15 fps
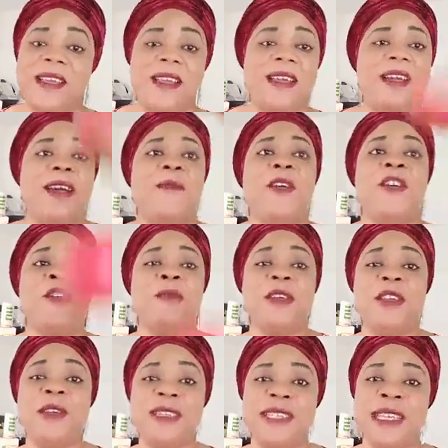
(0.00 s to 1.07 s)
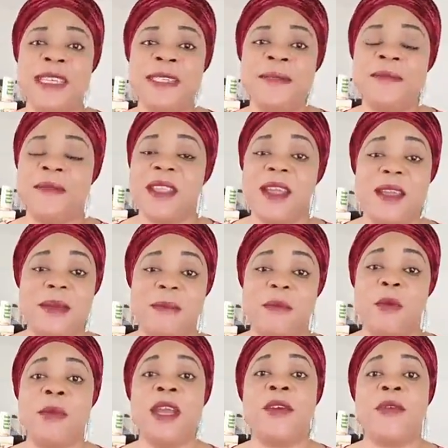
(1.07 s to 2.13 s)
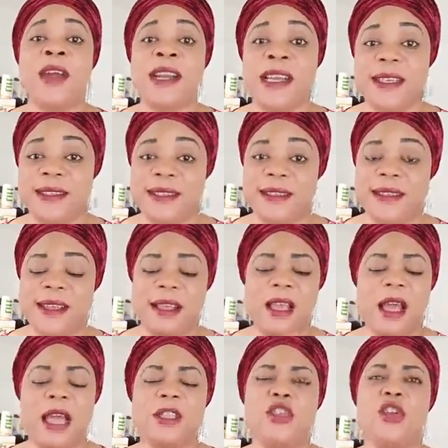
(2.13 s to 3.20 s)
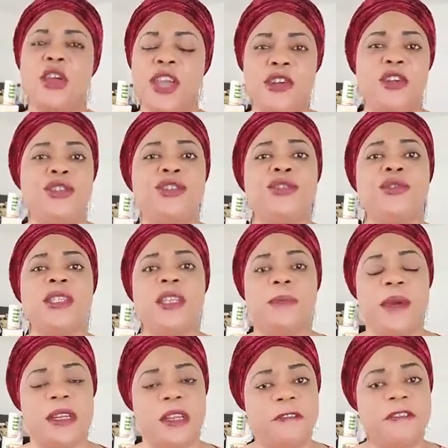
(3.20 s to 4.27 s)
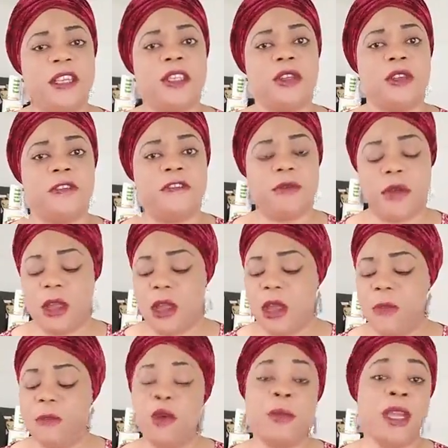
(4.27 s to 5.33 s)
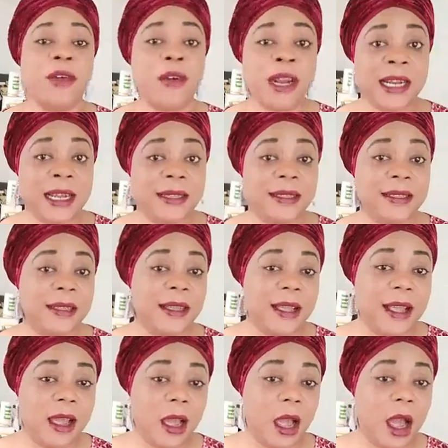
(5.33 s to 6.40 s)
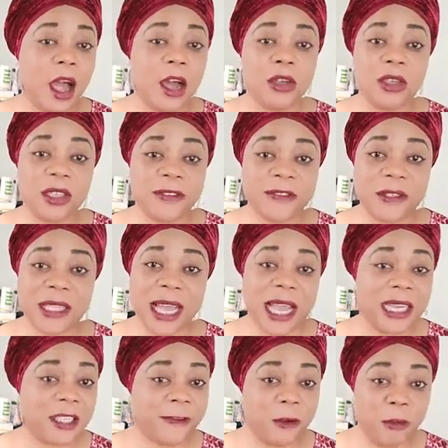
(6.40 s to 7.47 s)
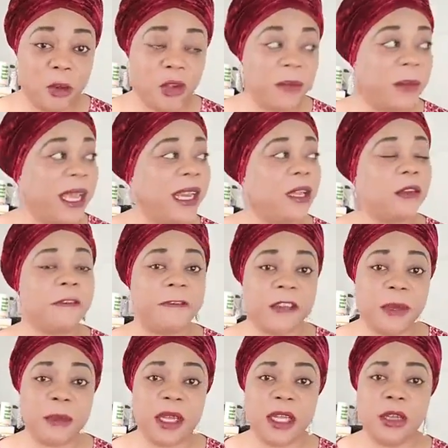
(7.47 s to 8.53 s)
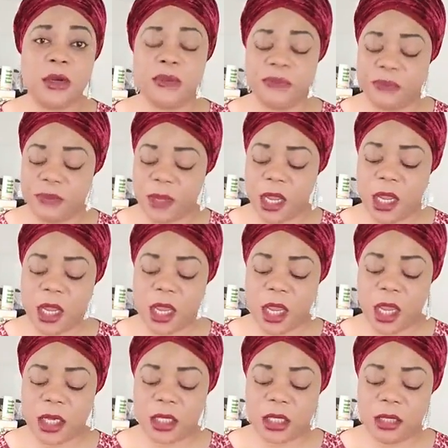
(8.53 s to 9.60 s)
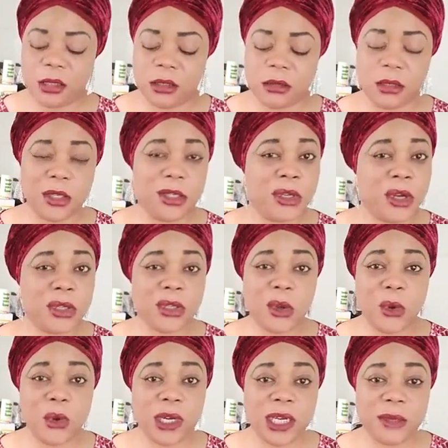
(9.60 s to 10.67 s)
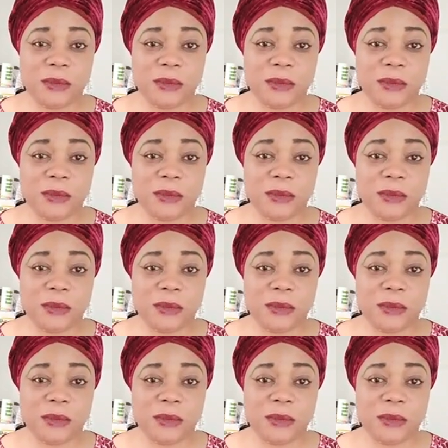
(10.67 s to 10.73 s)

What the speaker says: I'm going to be using pomegranate and talking us through the benefits of pomegranate, how useful that is for both male and female in not only